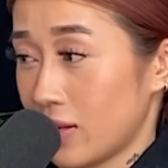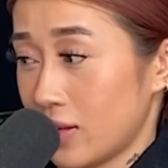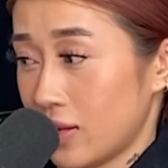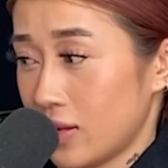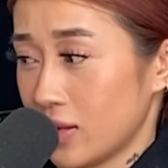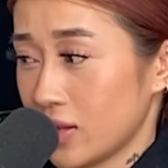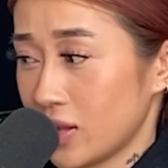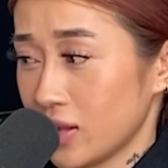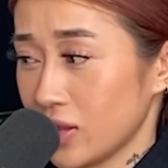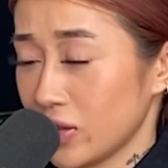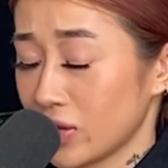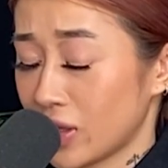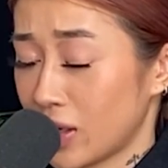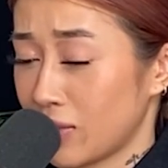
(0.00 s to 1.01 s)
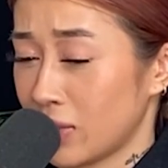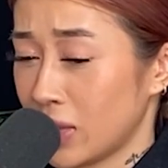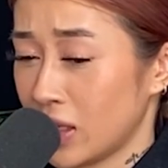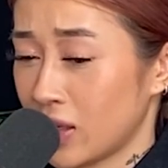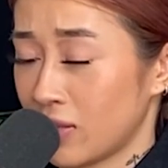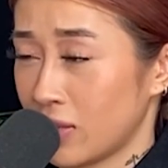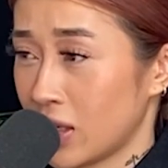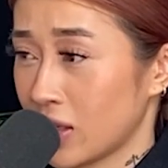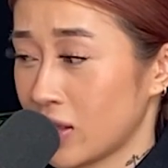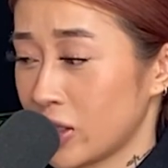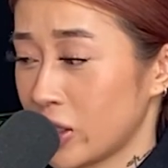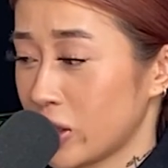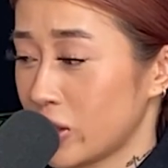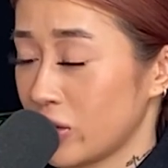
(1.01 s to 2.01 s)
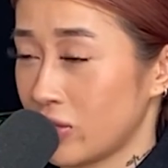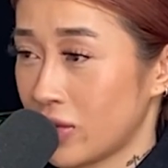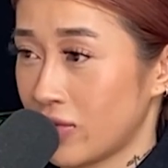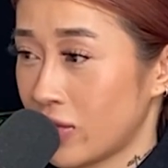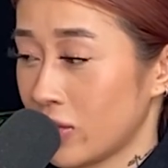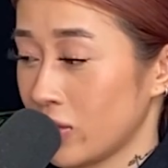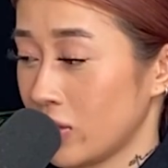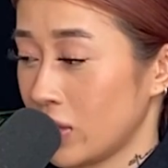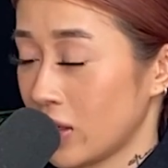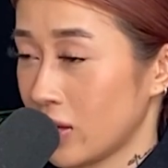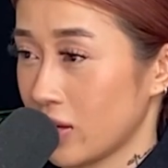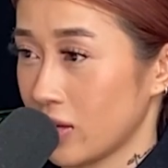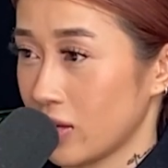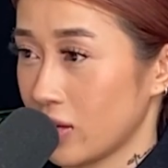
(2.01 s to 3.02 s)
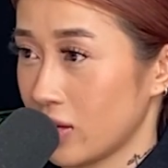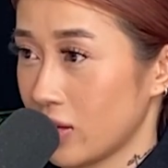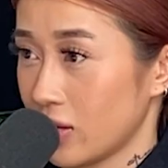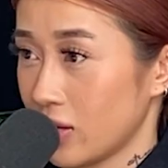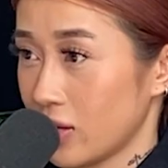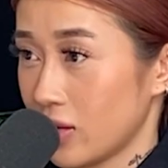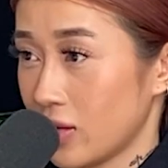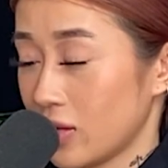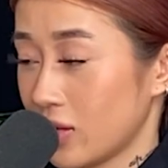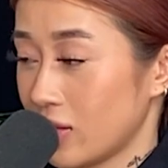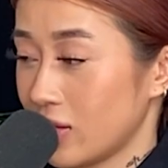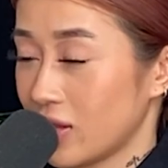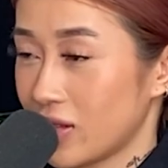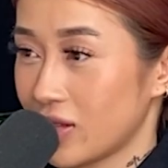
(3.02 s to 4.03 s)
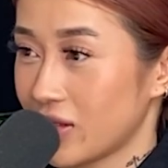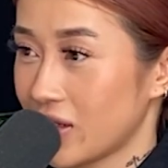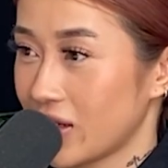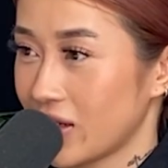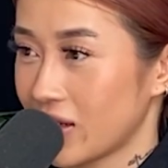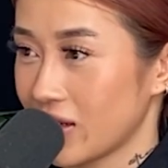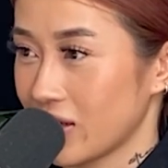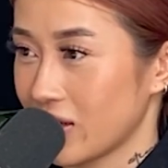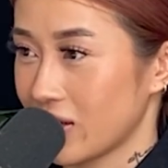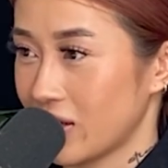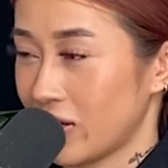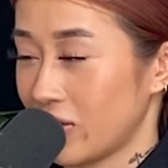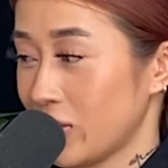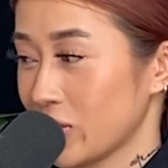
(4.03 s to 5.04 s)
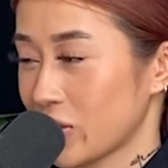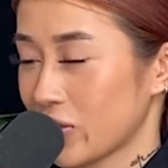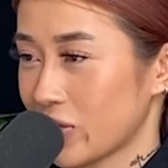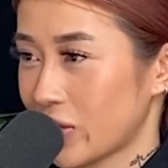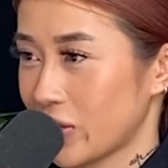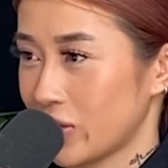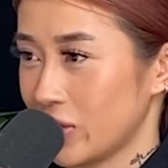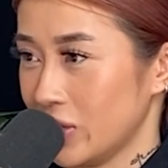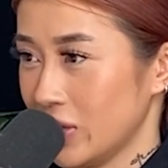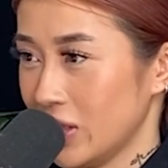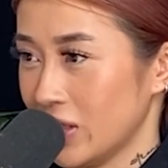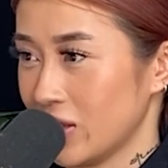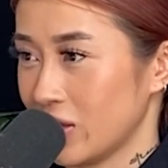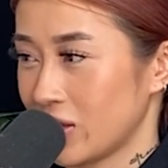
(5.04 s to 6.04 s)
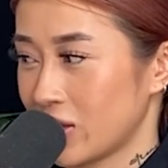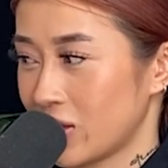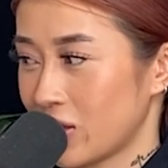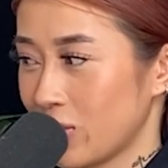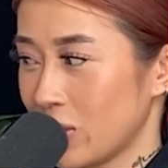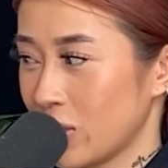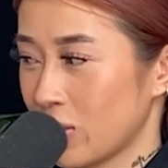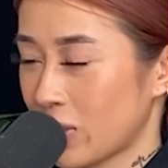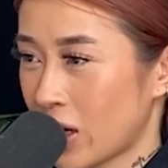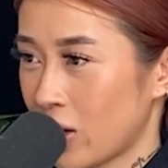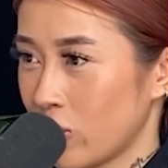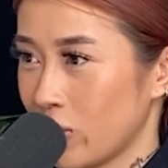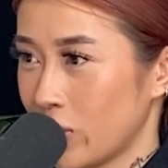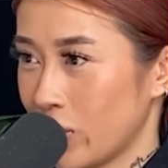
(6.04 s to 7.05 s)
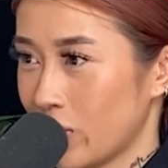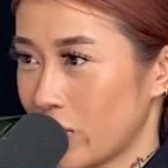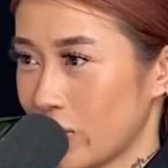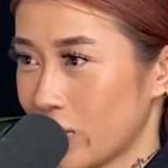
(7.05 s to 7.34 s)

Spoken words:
as long as you got money, I'm not going to judge you what phone you get. You know, like, a phone's a phone. You need to communicate with people.